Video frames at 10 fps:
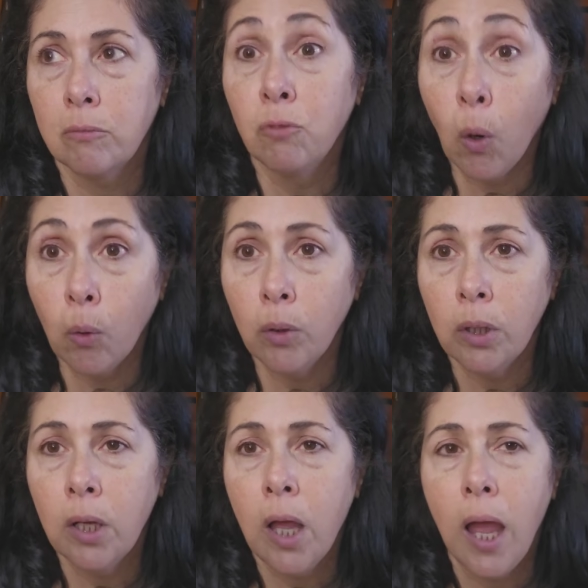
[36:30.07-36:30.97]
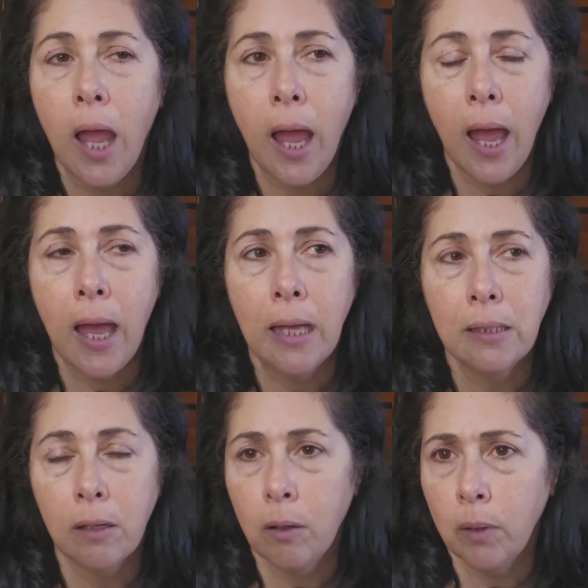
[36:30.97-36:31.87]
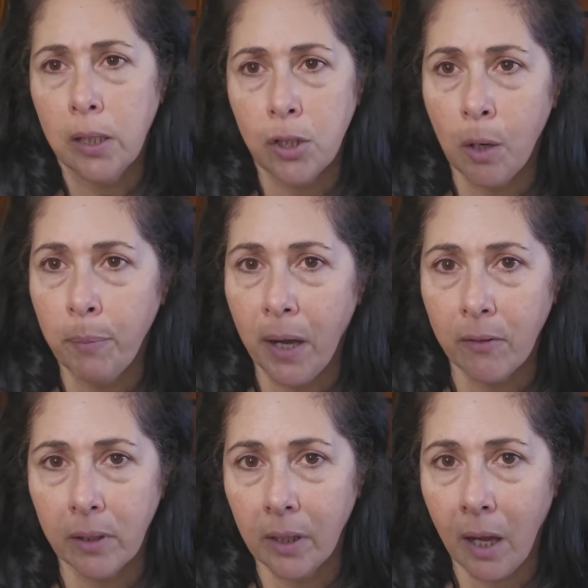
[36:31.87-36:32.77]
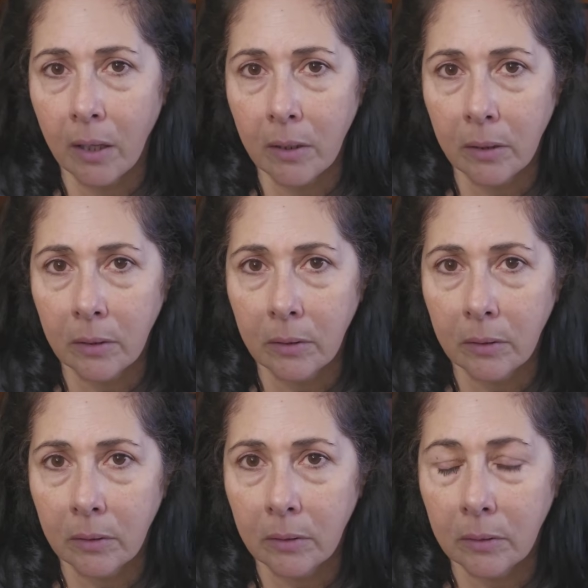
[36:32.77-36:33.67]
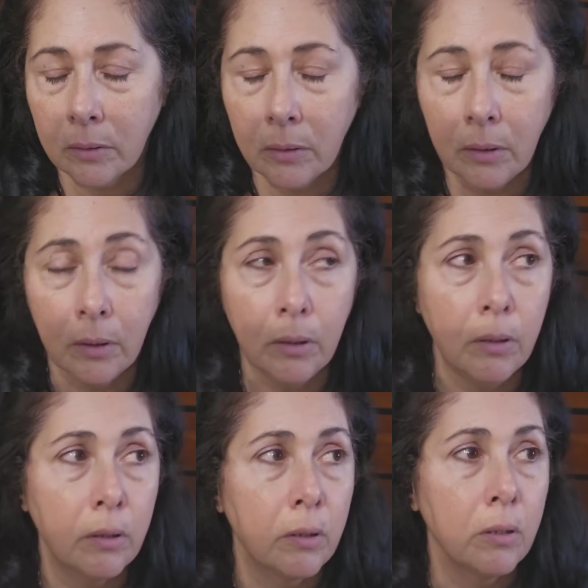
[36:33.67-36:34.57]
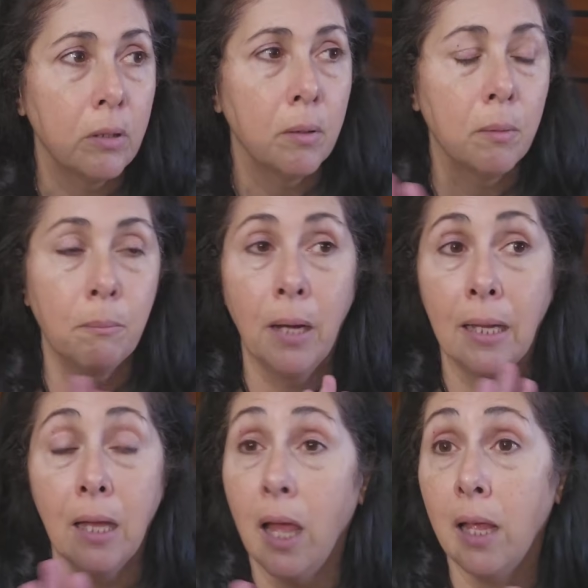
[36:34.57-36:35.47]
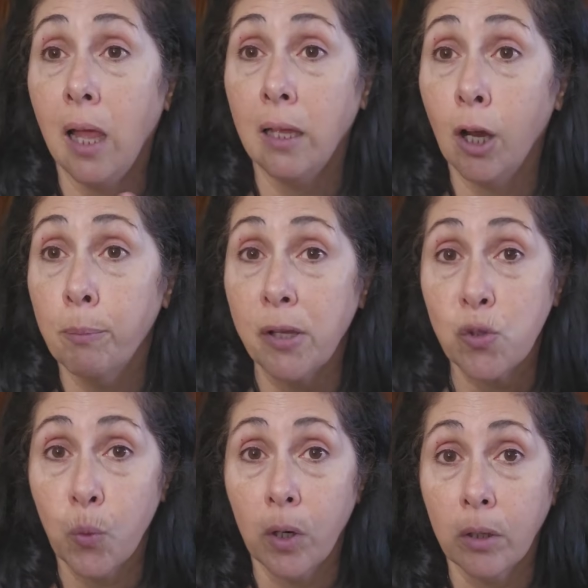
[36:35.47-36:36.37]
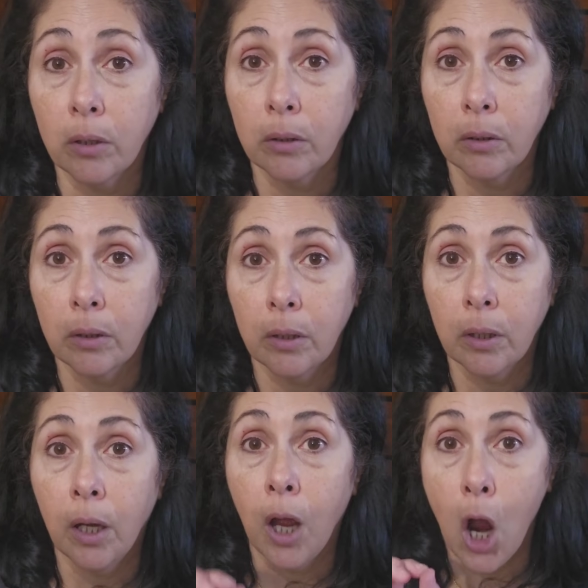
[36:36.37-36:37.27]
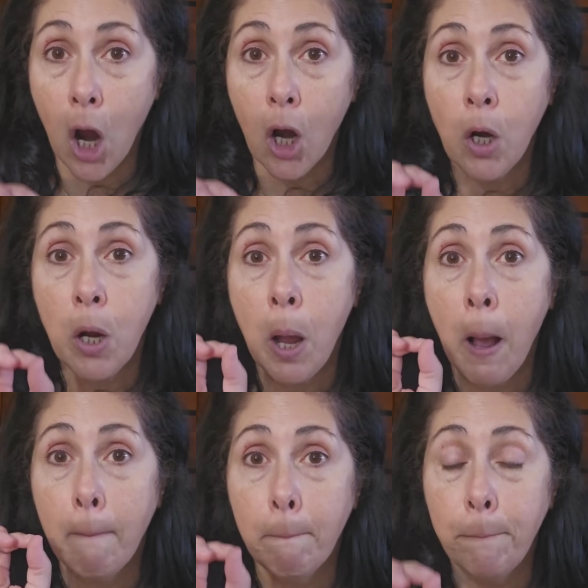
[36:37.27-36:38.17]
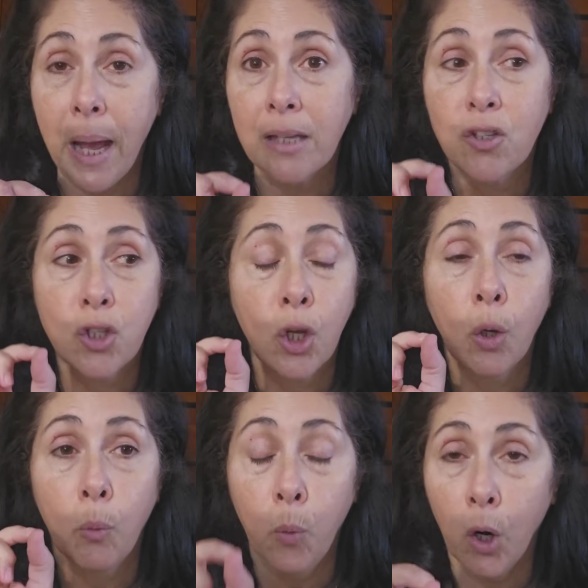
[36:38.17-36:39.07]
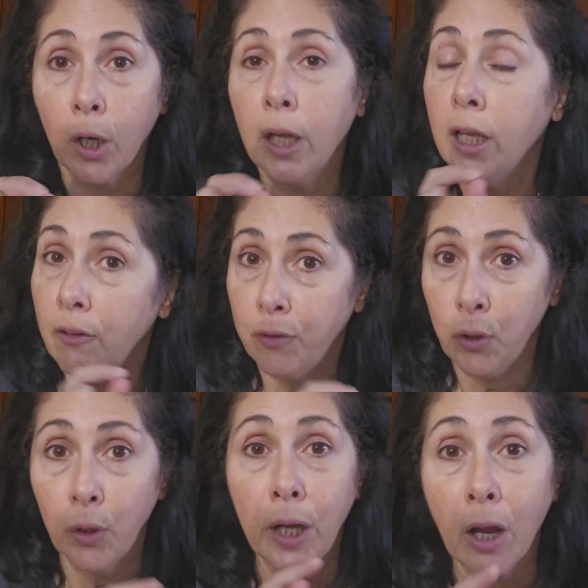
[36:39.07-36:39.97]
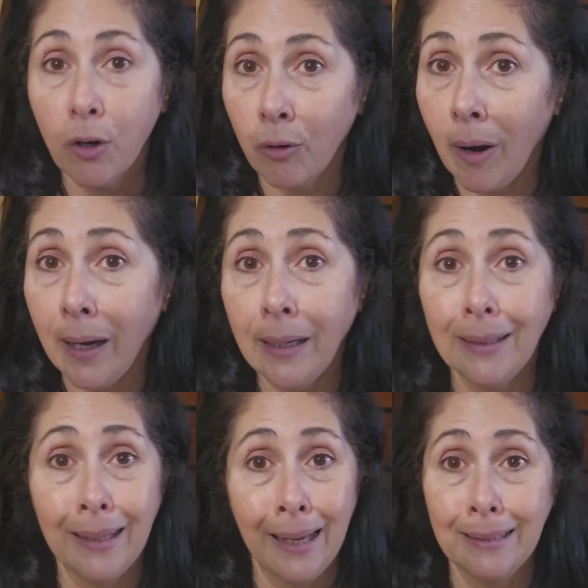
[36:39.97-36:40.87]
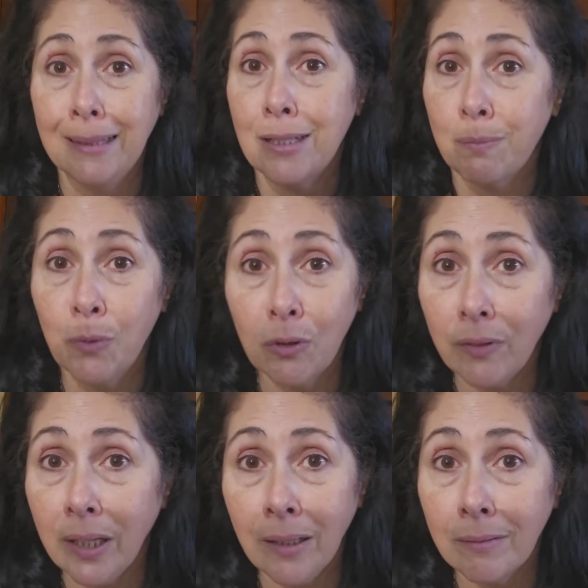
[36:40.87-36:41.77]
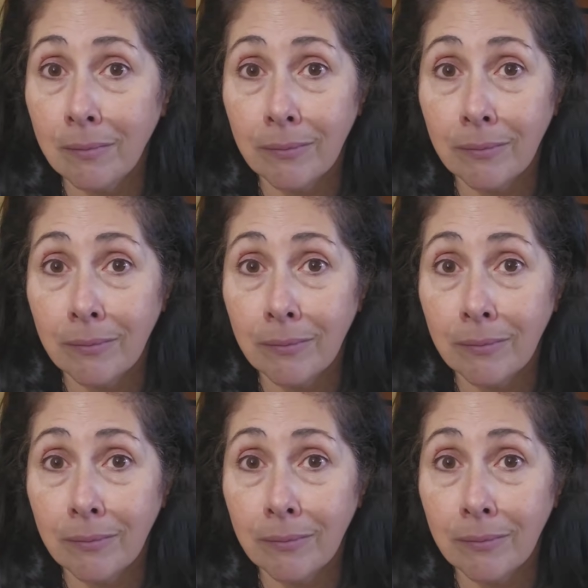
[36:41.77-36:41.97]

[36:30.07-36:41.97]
role, and don't bother to knock. Oh my God, her best work. Her best work. If you're not crying at the end of this movie,